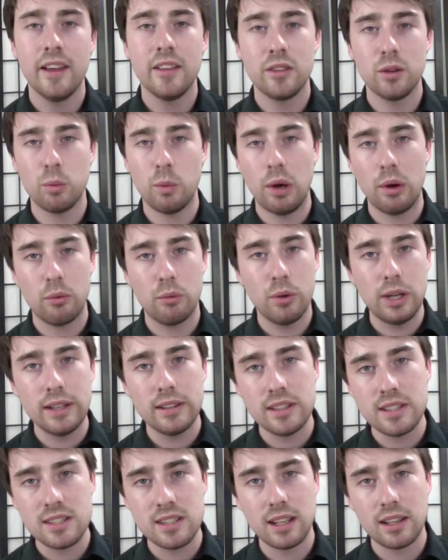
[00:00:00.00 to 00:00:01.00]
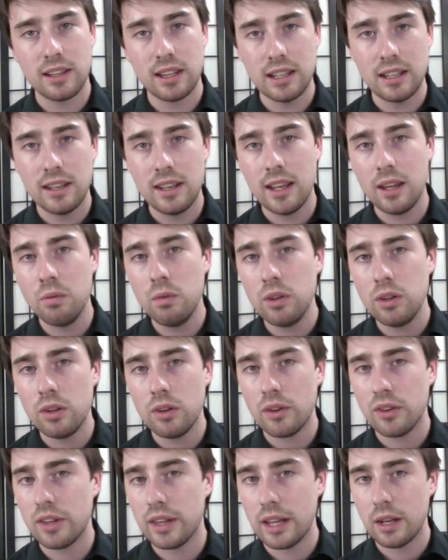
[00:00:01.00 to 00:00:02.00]
that we're realistically never
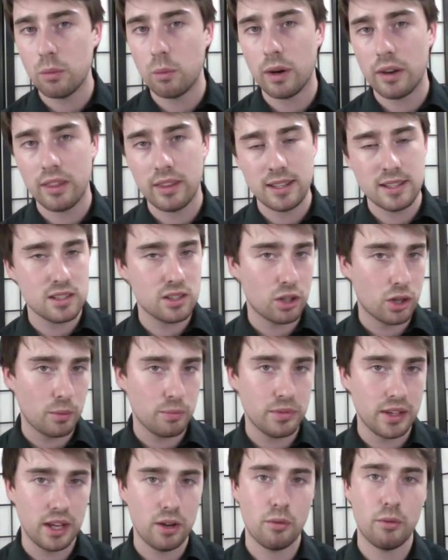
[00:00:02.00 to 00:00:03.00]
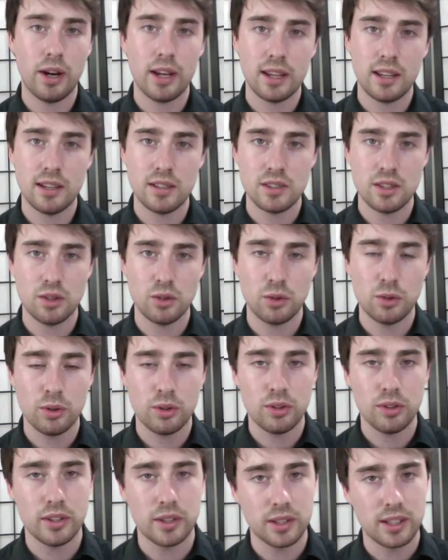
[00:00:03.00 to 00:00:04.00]
going to get one of these top 10 rankings in
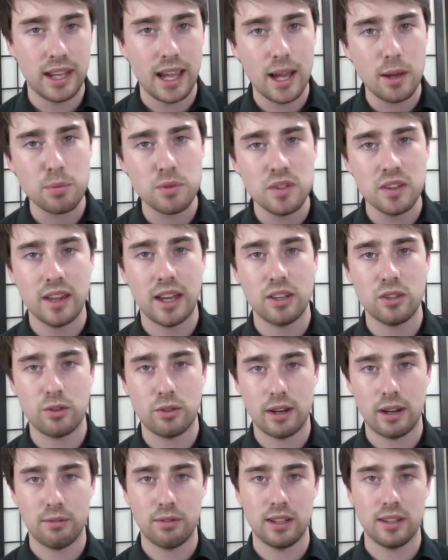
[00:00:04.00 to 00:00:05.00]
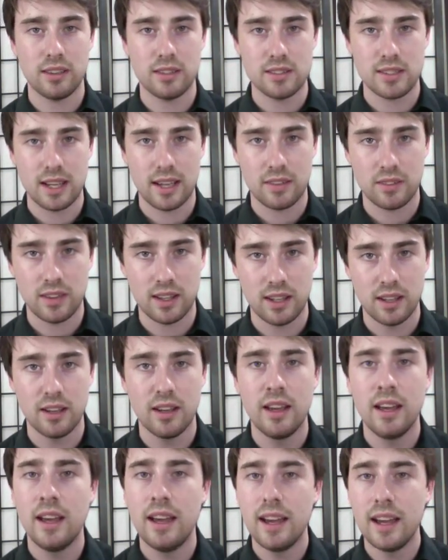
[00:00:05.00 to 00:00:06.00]
Google and capture that traffic that's out there
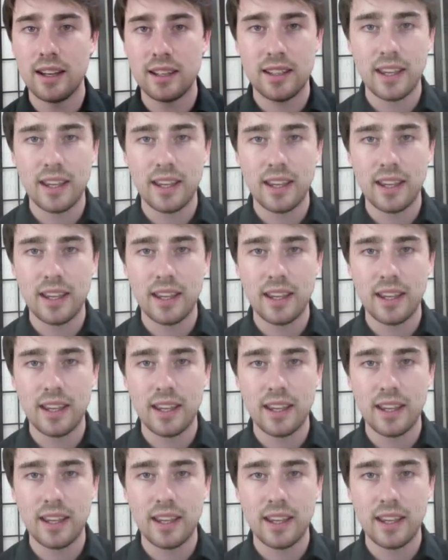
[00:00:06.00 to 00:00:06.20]
and